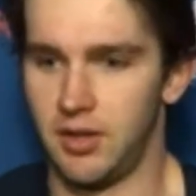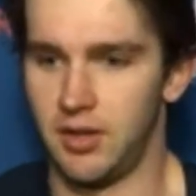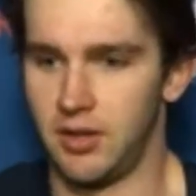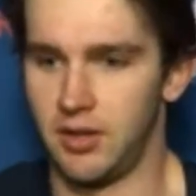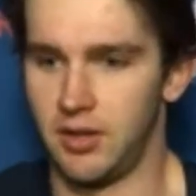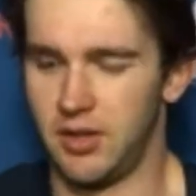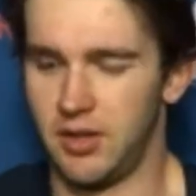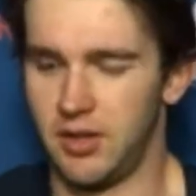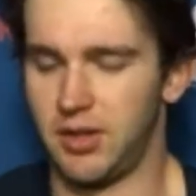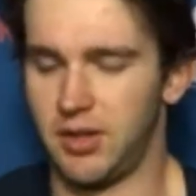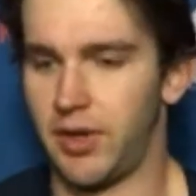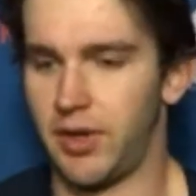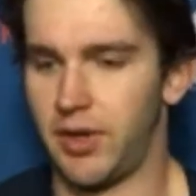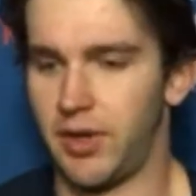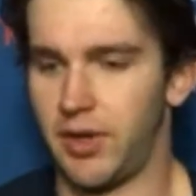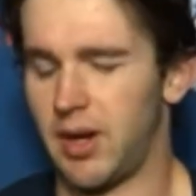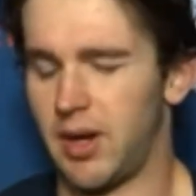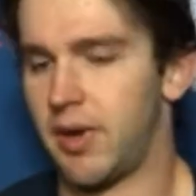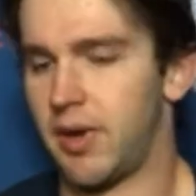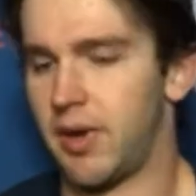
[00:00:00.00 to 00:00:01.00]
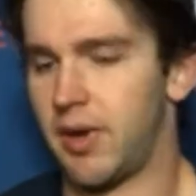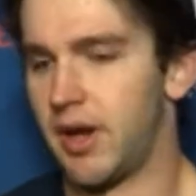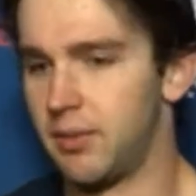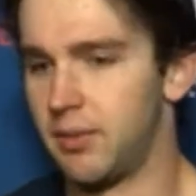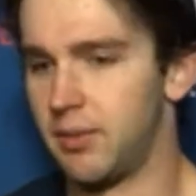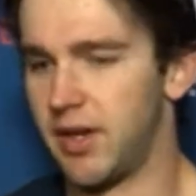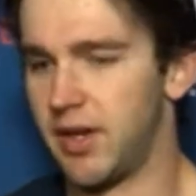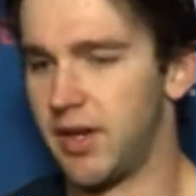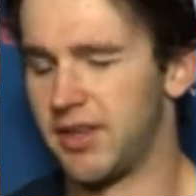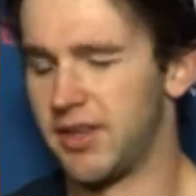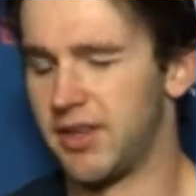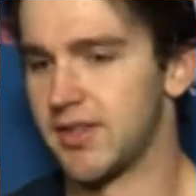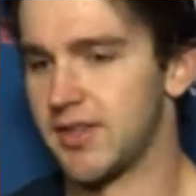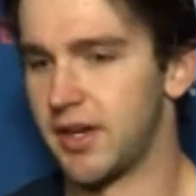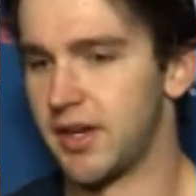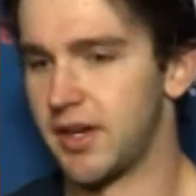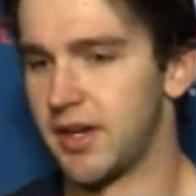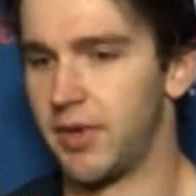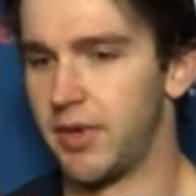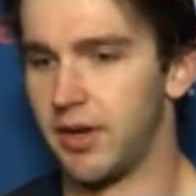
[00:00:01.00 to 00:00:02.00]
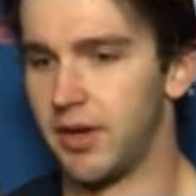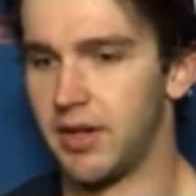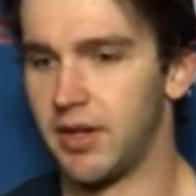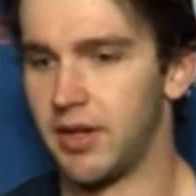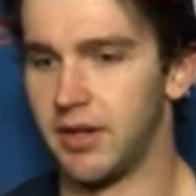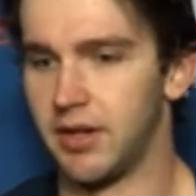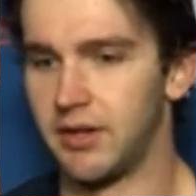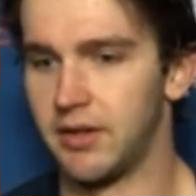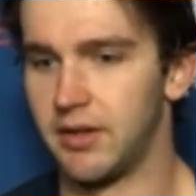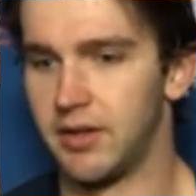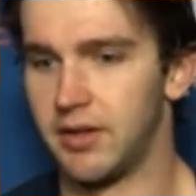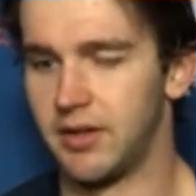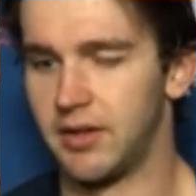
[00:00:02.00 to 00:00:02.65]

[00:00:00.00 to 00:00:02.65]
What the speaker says: we got behind a bit in the second period, and